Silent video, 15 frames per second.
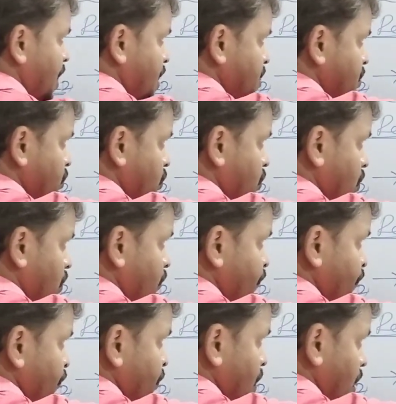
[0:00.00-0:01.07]
As you
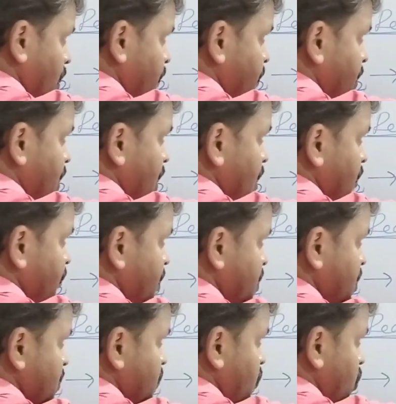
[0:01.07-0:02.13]
go up here,
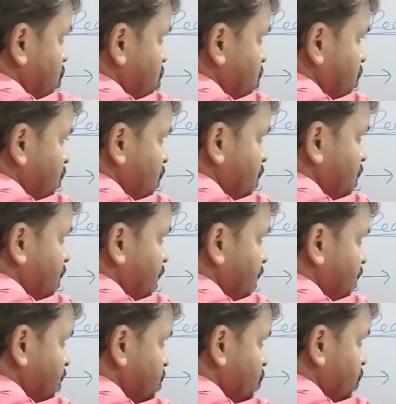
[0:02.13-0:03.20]
which is most,
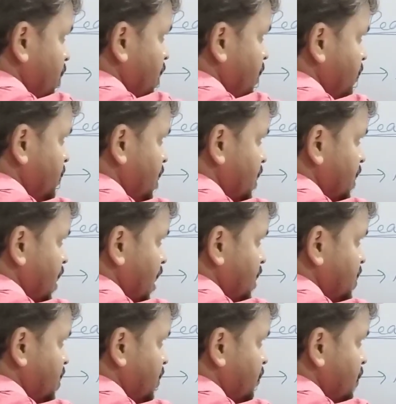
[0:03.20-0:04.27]
then sodium, then
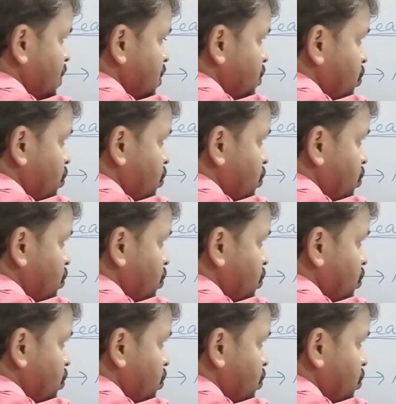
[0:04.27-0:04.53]
calcium.